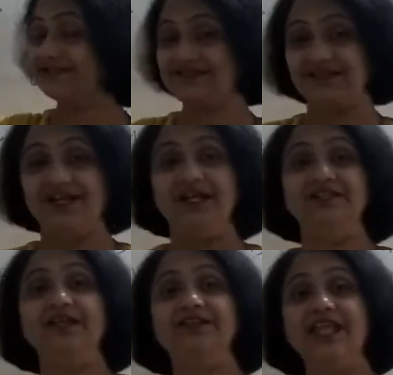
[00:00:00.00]
ask
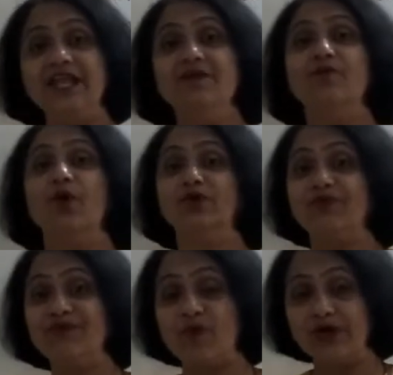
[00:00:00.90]
the thing what
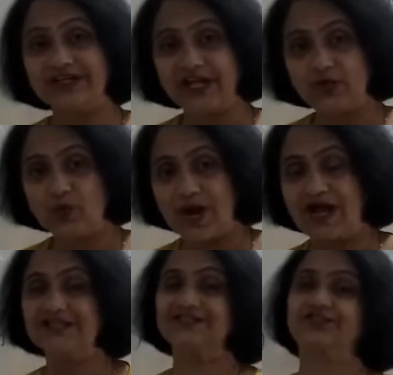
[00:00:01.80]
we wanted to
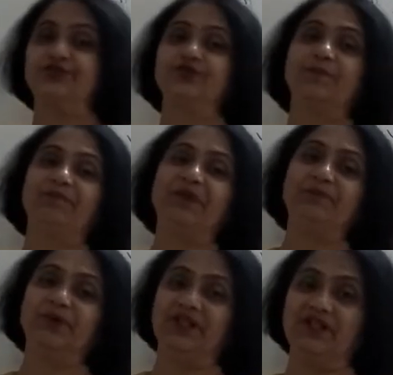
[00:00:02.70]
ask to the
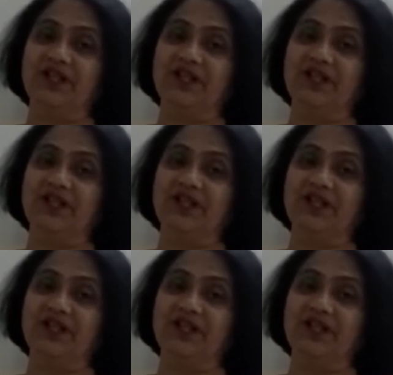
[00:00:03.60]
people.